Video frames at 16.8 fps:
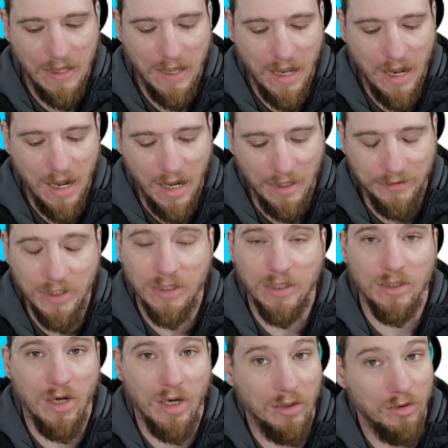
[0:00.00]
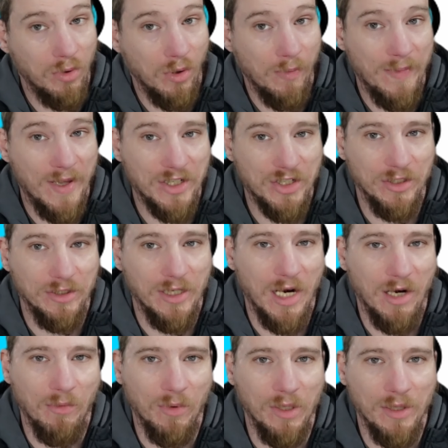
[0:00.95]
another honorable mention I
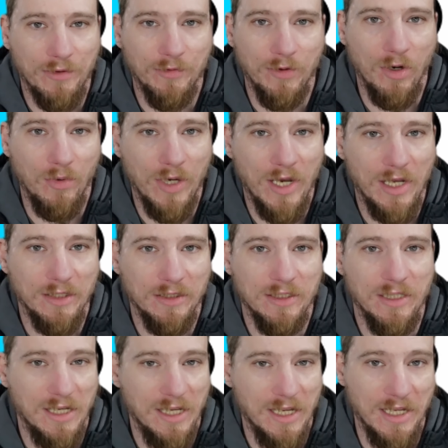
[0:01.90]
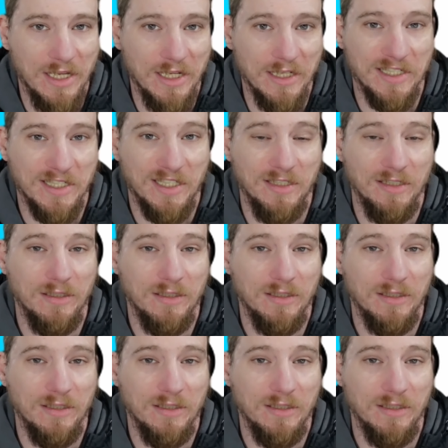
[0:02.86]
want to throw in is